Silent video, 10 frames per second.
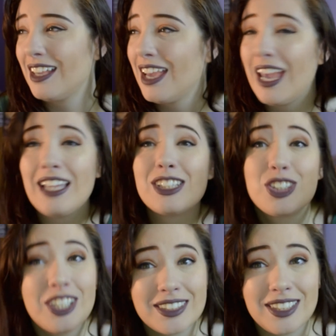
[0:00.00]

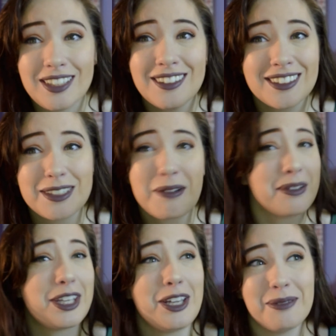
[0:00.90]
It's cheesy. Some of
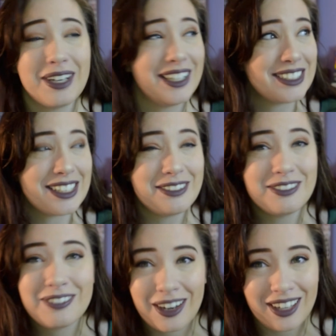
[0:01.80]
the humor is
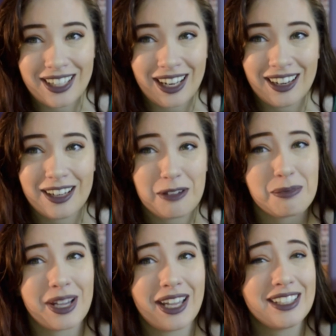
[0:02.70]
very dated,
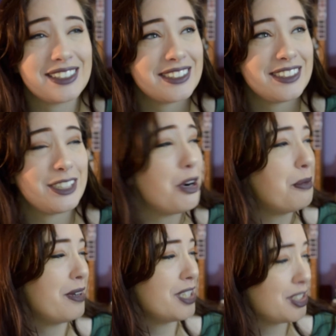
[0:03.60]
but it's so
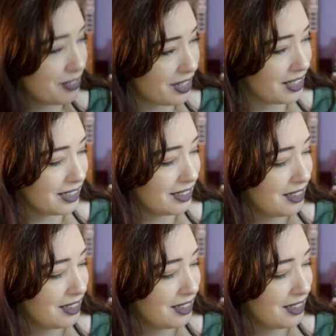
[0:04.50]
much fun.